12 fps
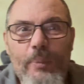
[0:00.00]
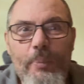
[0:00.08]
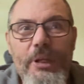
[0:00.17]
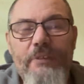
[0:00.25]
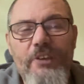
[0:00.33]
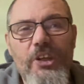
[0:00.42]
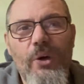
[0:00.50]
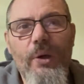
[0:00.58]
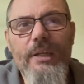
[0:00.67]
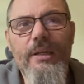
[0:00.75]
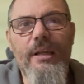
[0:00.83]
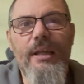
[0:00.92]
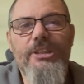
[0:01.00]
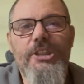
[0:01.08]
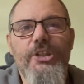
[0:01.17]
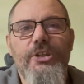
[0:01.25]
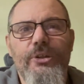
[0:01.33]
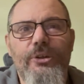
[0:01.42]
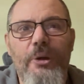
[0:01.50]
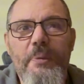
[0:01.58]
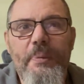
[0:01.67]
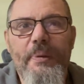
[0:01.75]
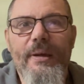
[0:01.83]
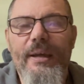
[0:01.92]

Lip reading: But if you're going to Europe,